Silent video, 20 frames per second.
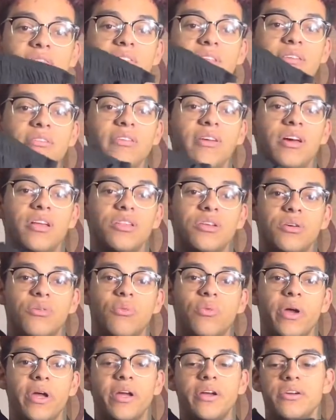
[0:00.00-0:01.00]
definitely got their
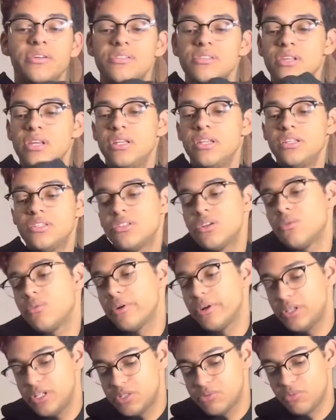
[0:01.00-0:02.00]
wears. I need to start
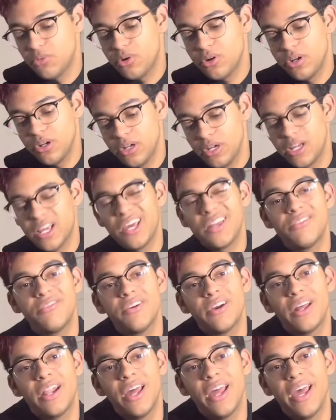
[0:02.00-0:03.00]
wearing these more. Kind of
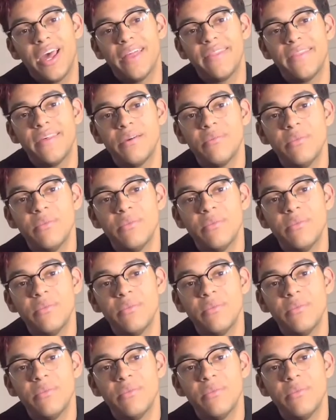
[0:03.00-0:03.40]
forgot I had them.